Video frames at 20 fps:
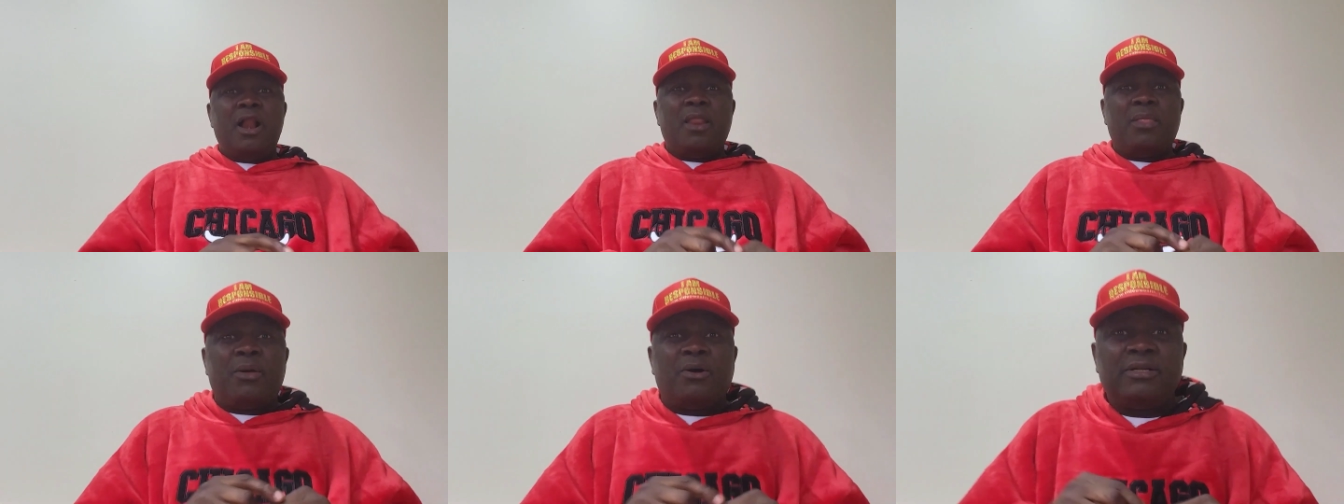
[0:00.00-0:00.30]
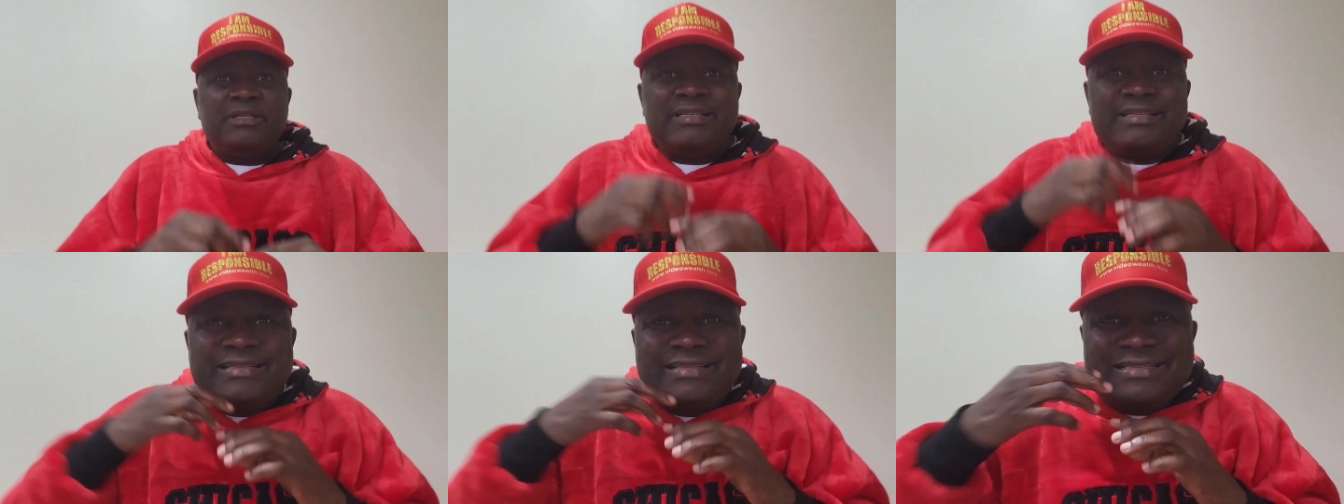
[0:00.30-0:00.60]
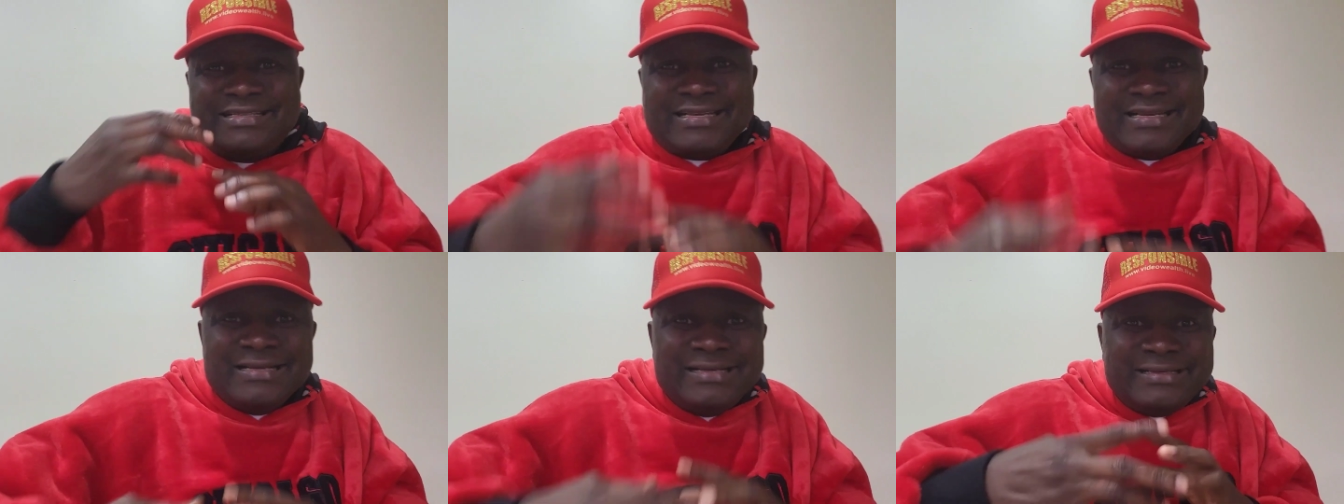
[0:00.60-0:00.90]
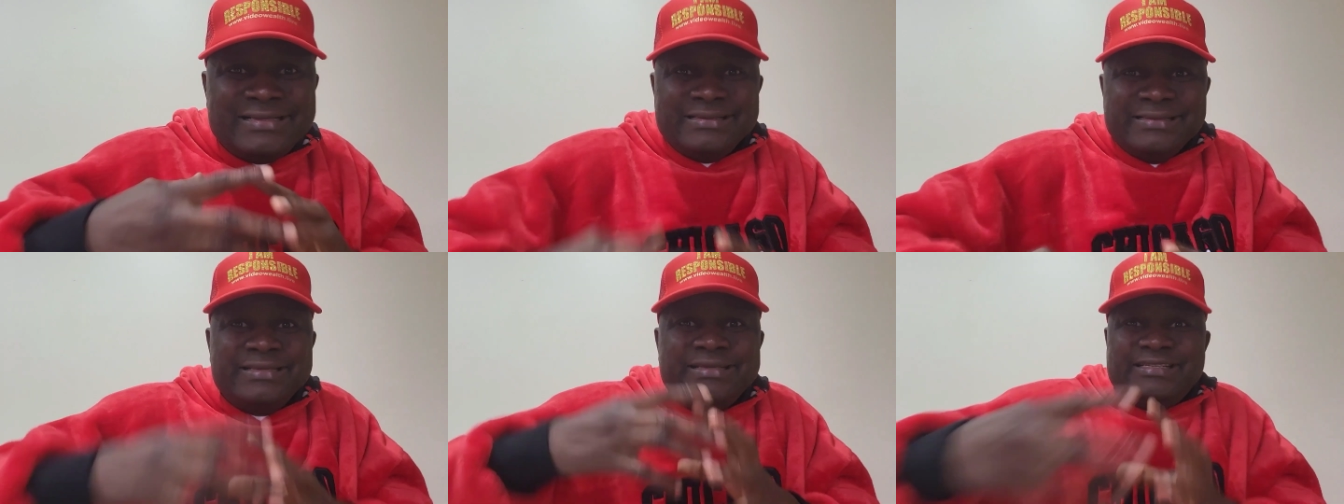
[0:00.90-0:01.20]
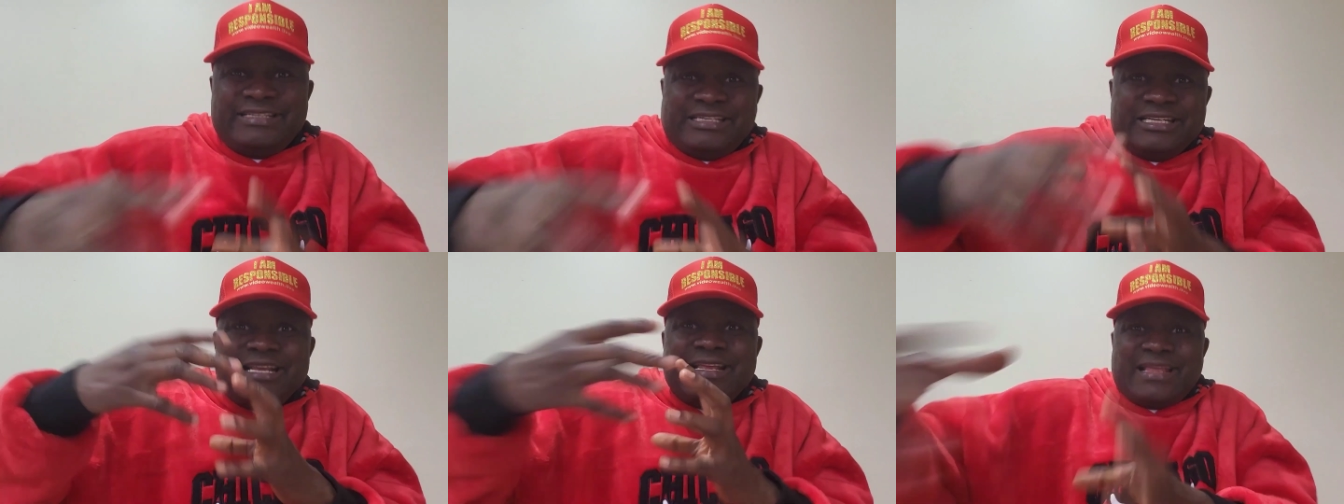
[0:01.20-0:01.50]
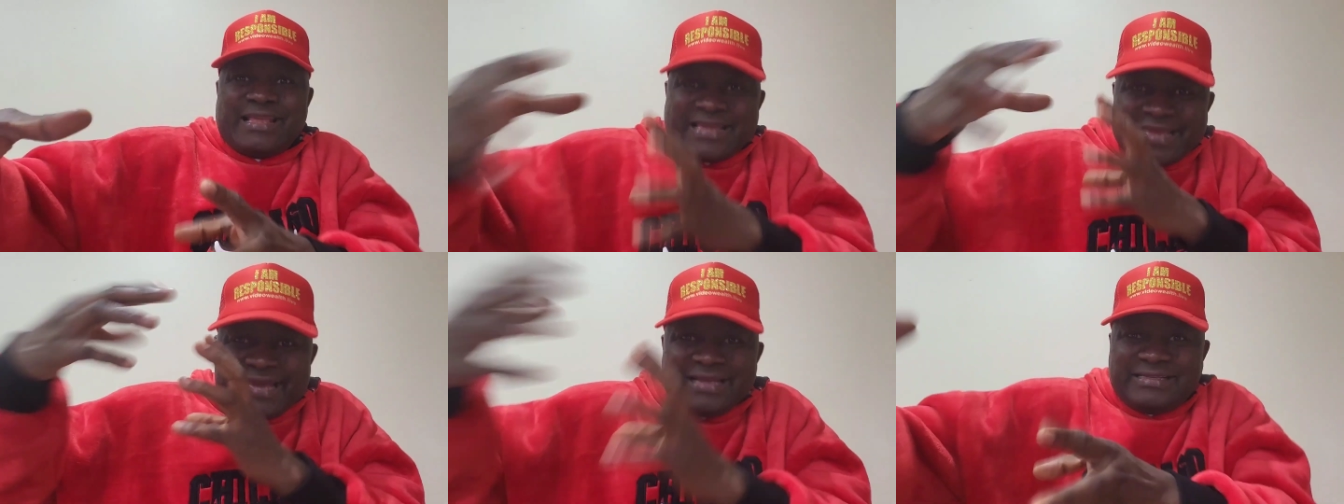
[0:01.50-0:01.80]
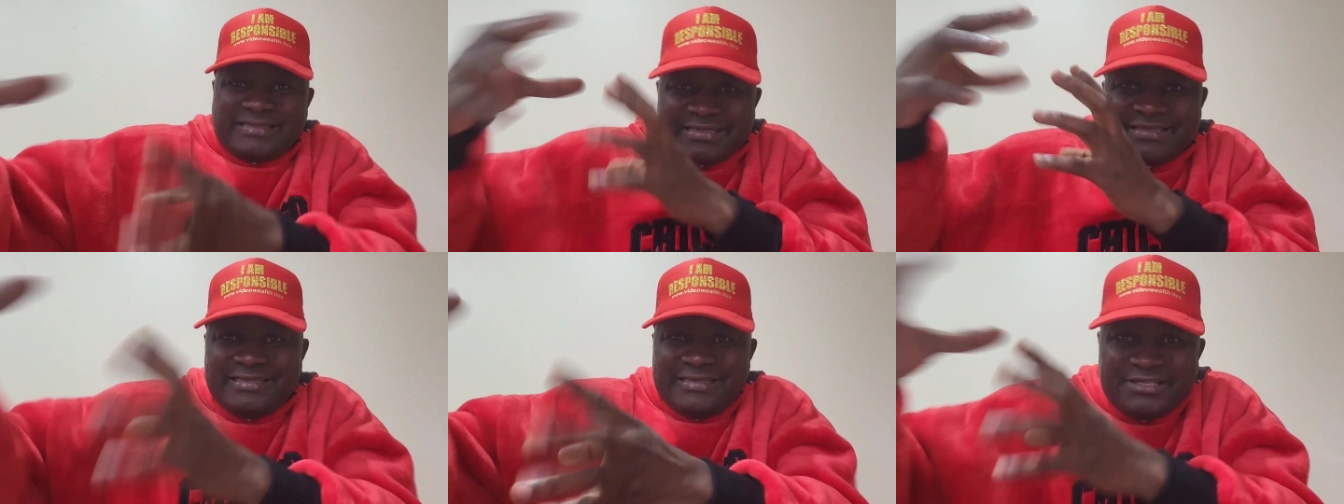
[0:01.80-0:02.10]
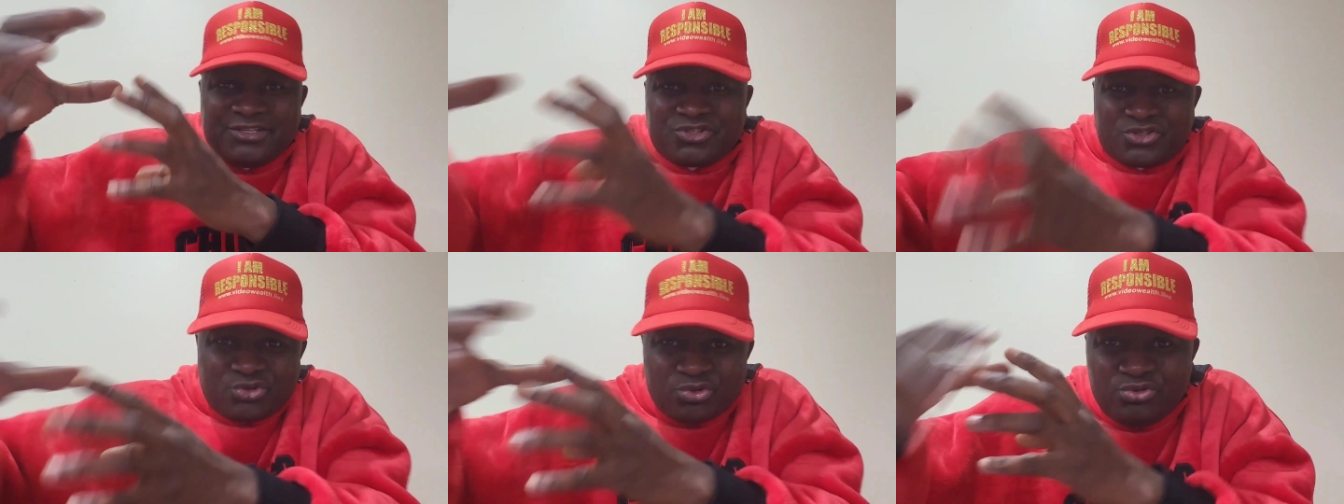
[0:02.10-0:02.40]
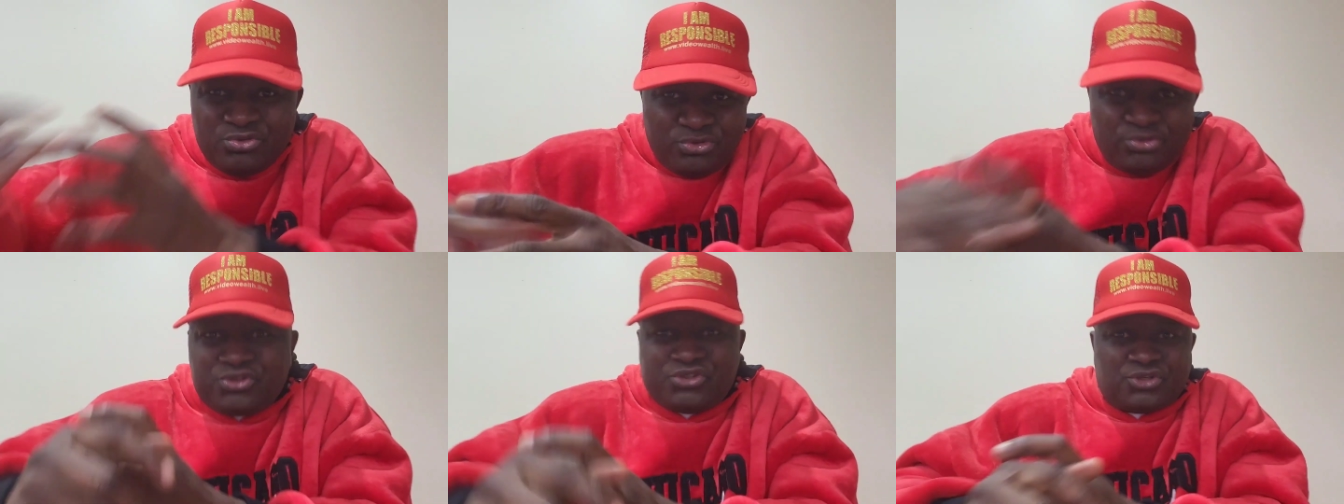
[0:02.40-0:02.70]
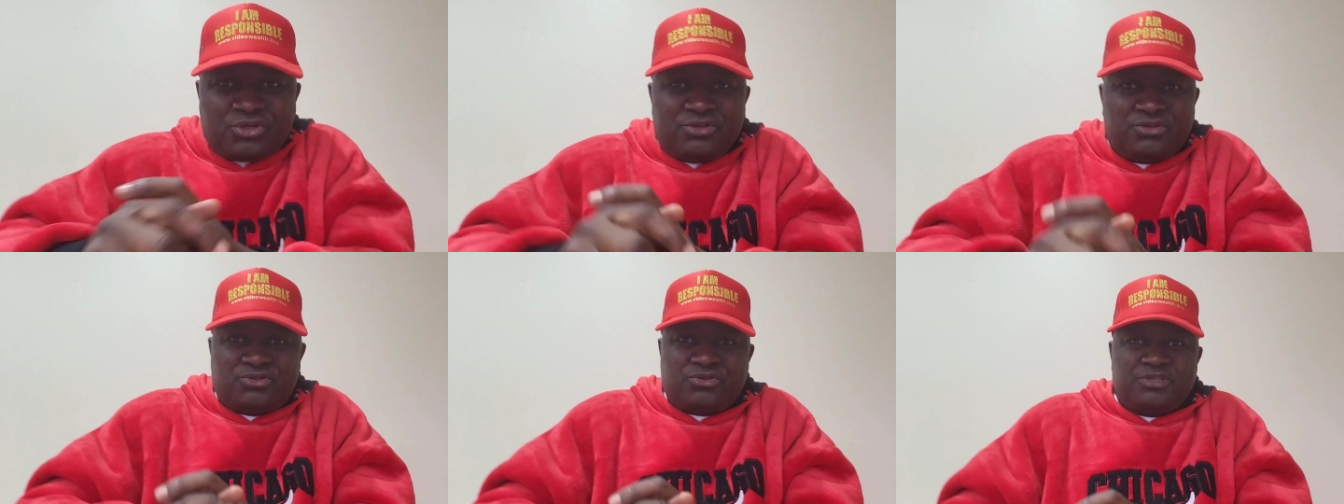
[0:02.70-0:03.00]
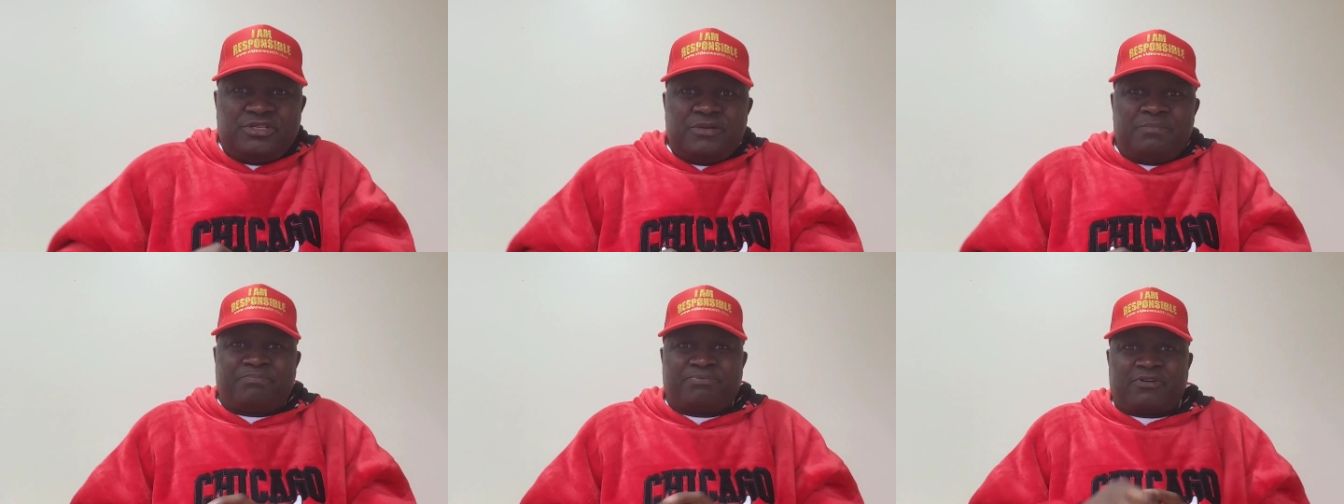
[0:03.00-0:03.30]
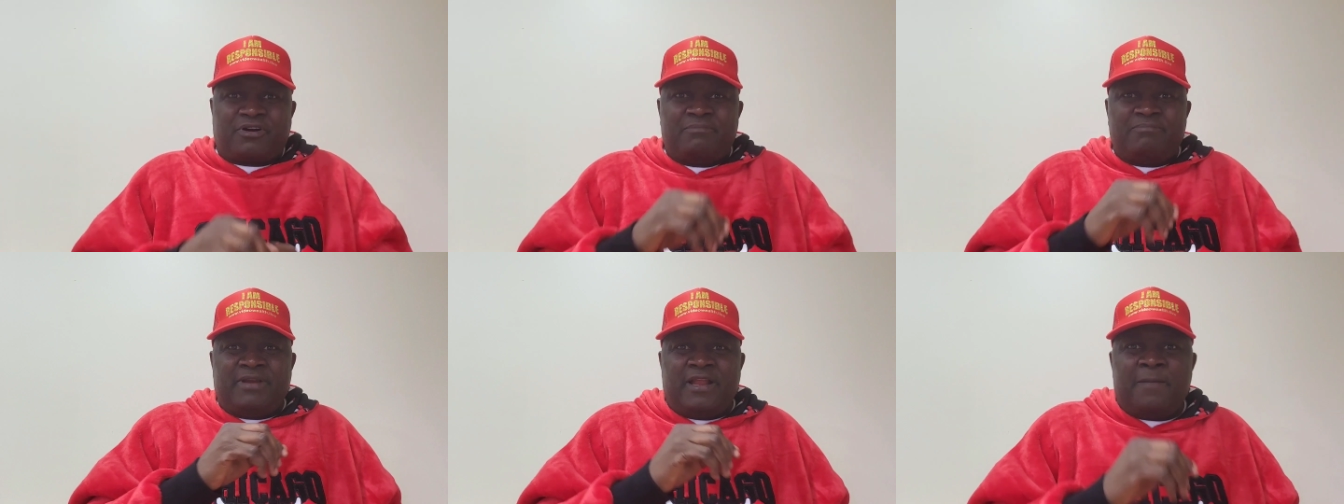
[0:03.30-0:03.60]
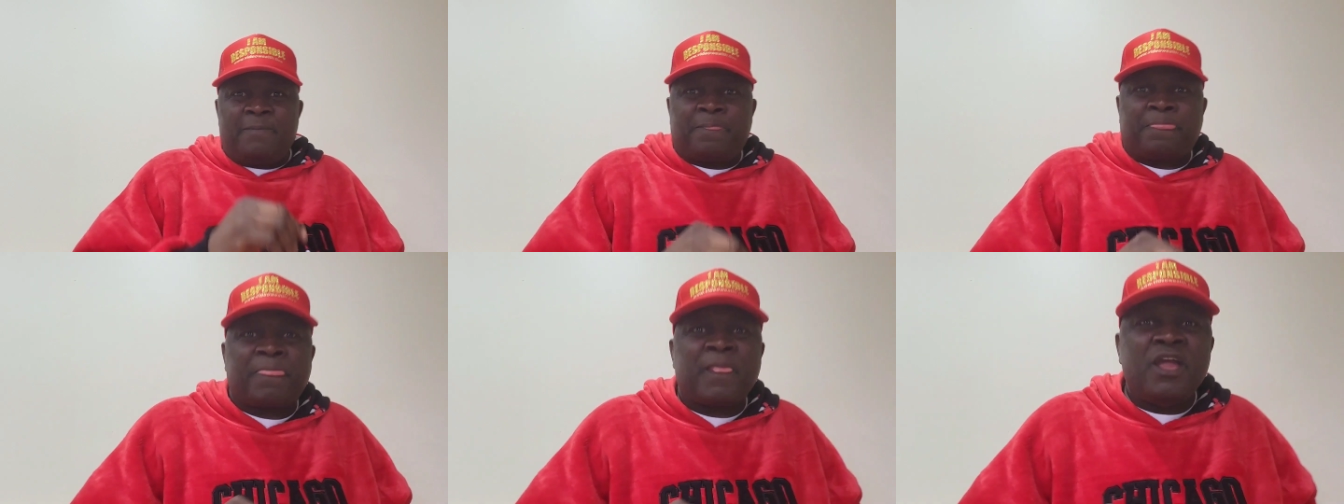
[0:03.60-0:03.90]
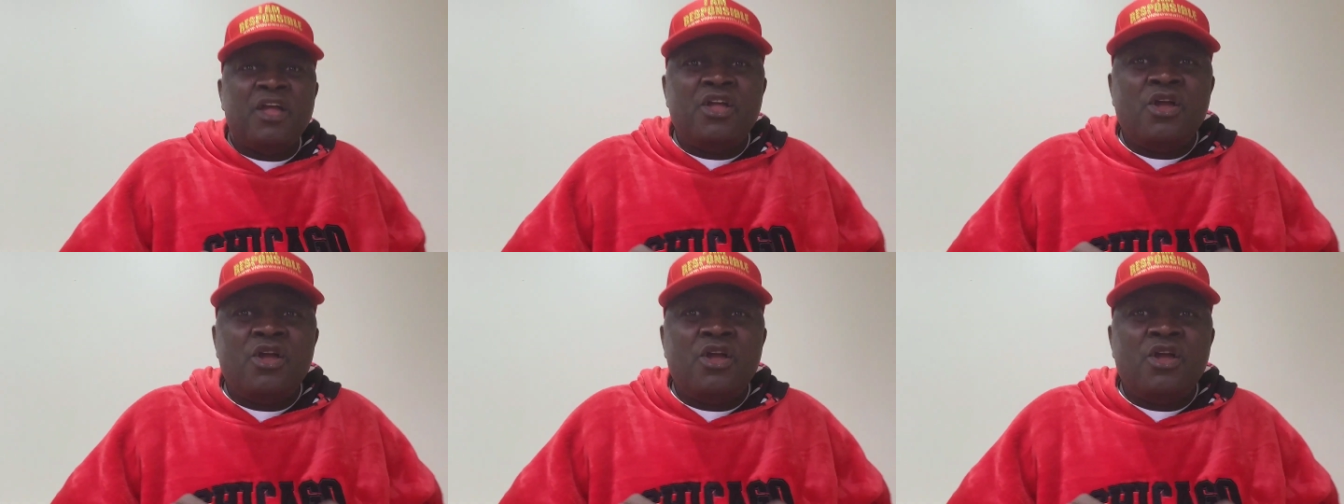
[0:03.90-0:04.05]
until she gets the solution to the problem.